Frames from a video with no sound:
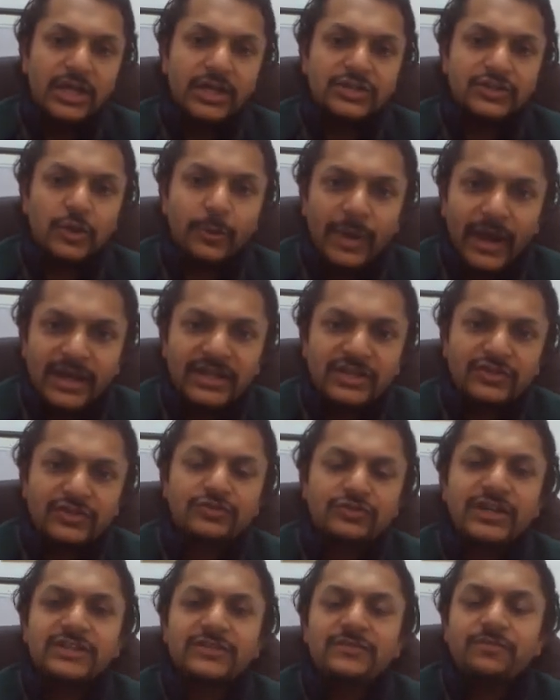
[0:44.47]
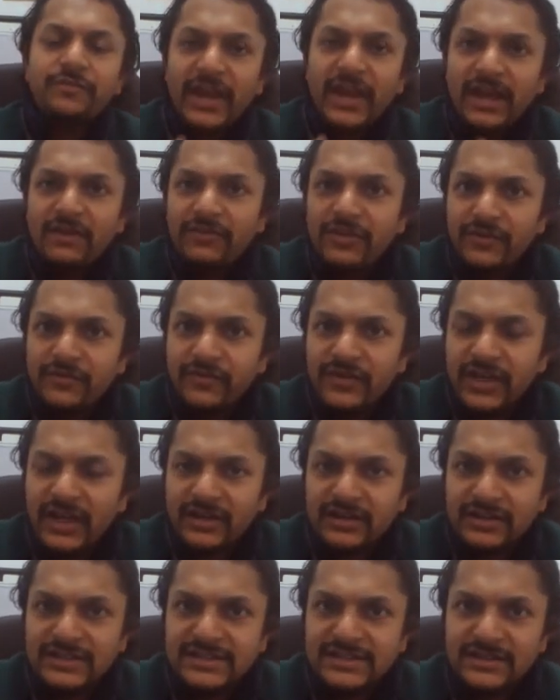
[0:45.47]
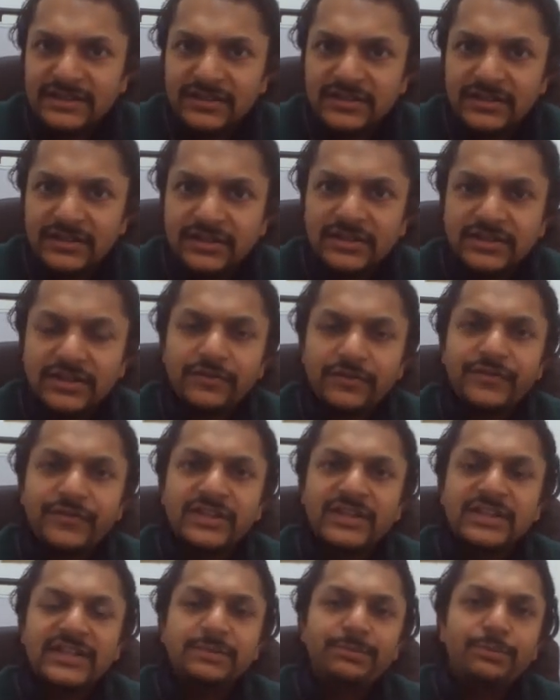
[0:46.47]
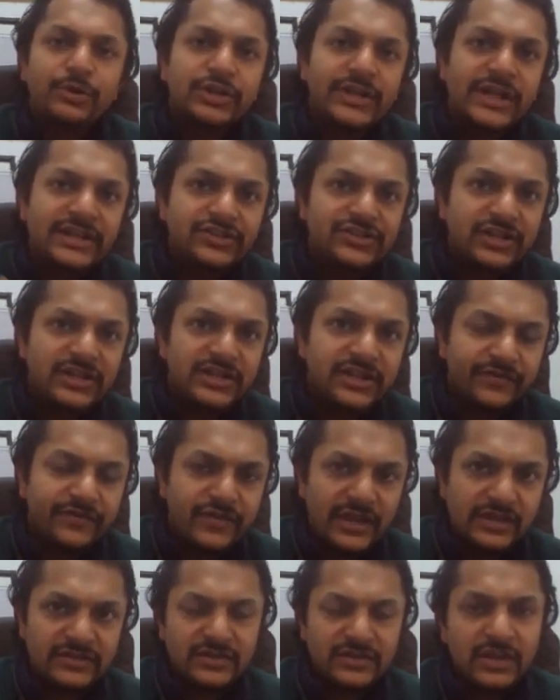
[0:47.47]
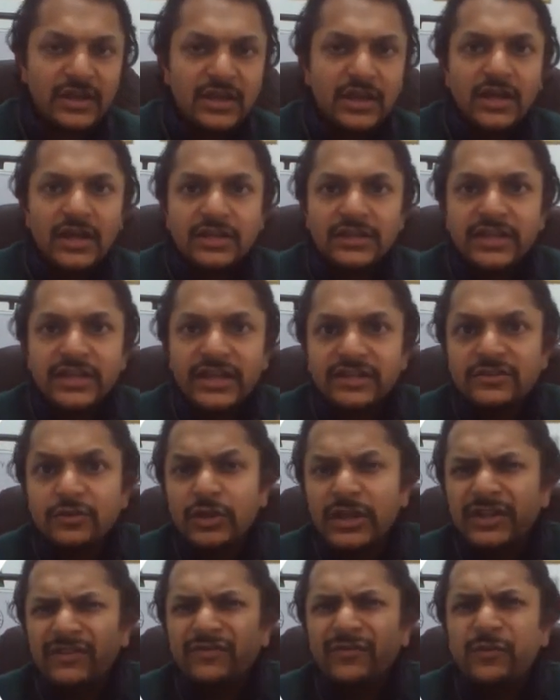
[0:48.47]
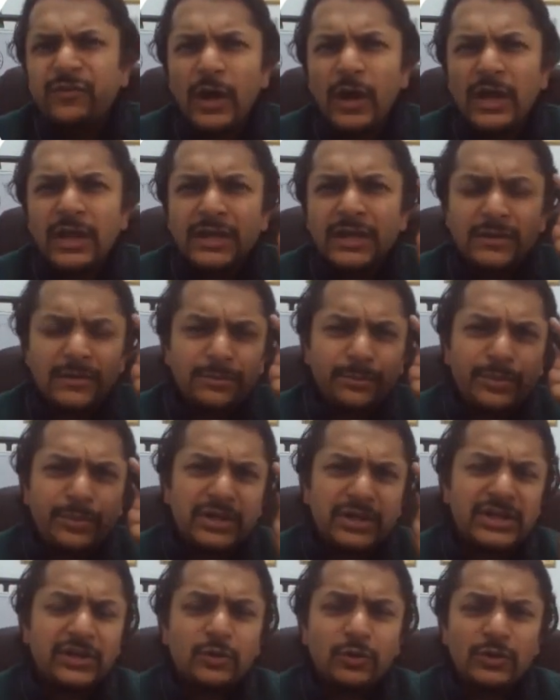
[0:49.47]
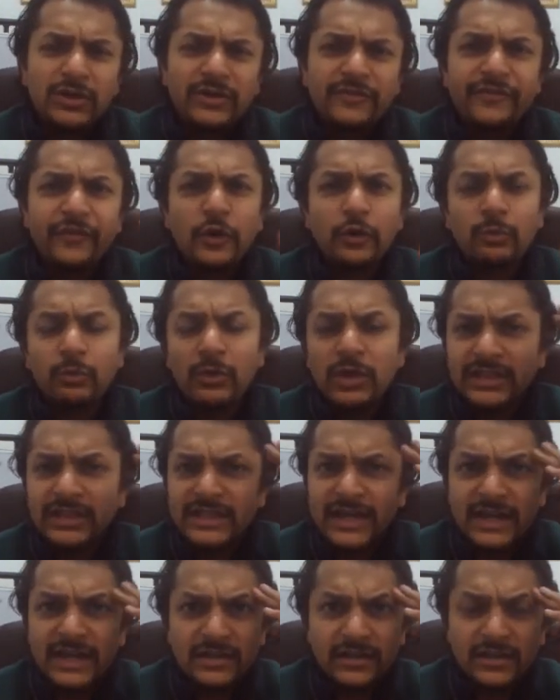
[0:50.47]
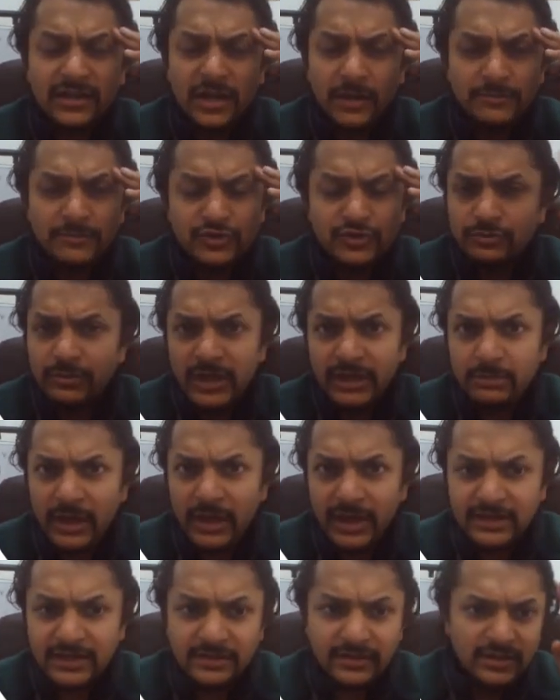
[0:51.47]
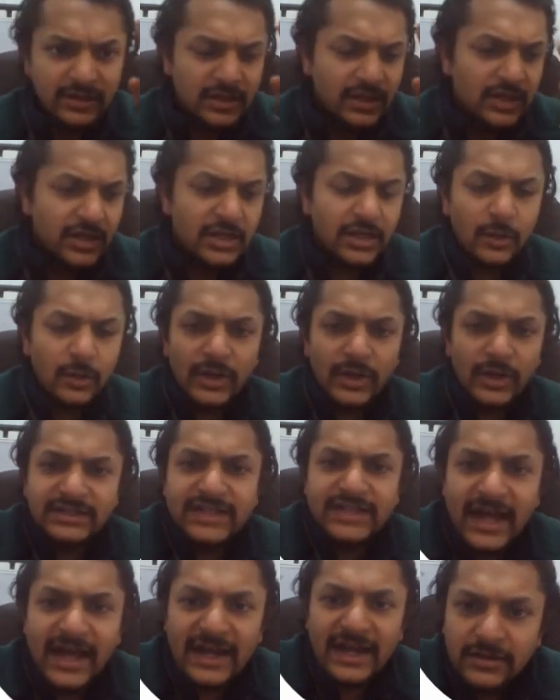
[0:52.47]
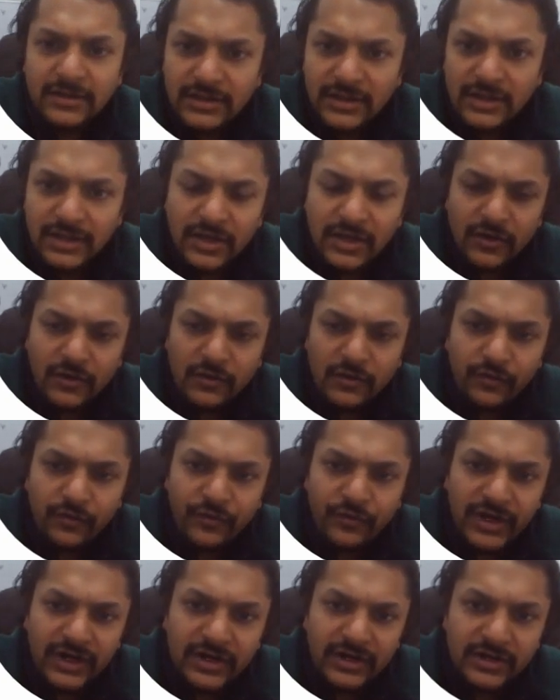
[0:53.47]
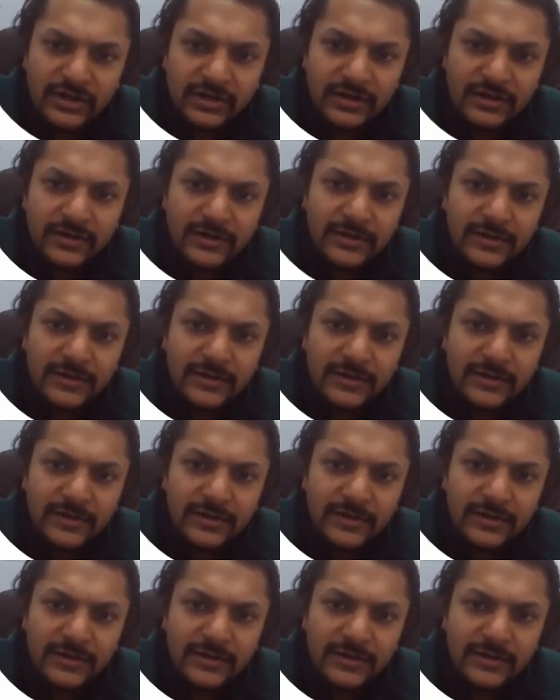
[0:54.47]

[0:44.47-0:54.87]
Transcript: so my dear students, whenever we are concerned with the potential difference, there is only one particular formula that comes to my mind. Now, what is that? Work done.